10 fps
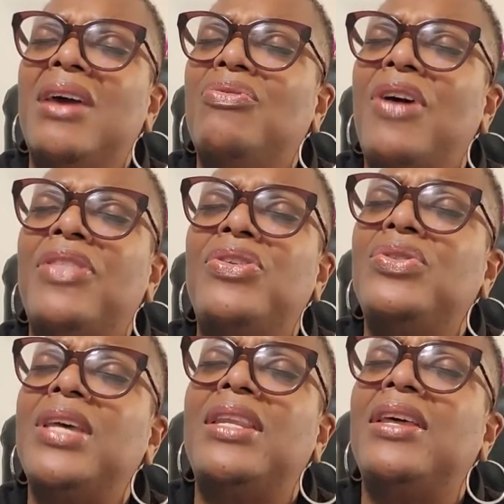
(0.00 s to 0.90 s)
And Father,
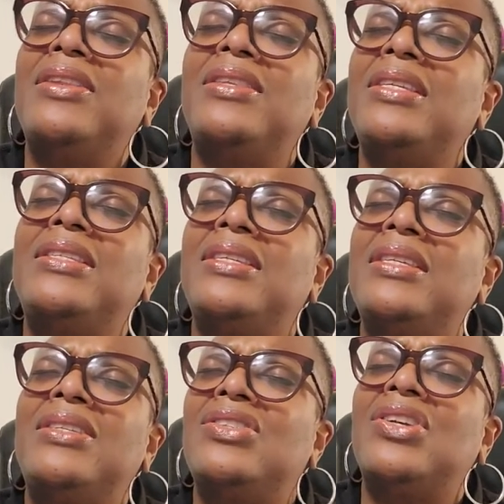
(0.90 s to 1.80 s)
you said none of these
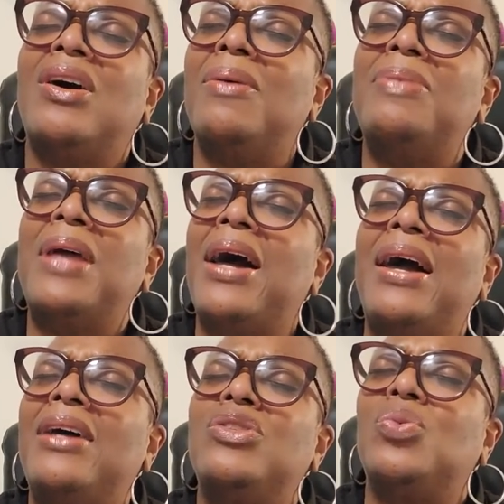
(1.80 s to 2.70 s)
diseases shall come
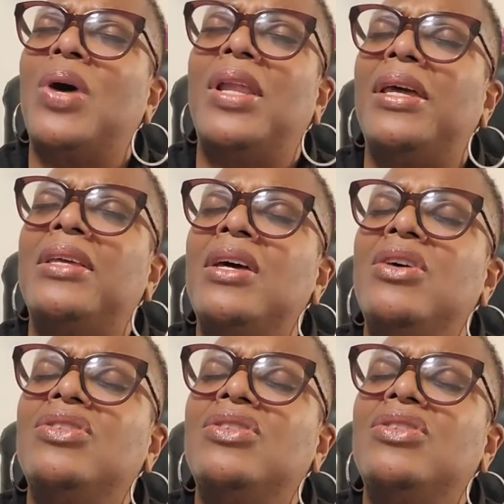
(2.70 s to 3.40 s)
nigh our dwelling.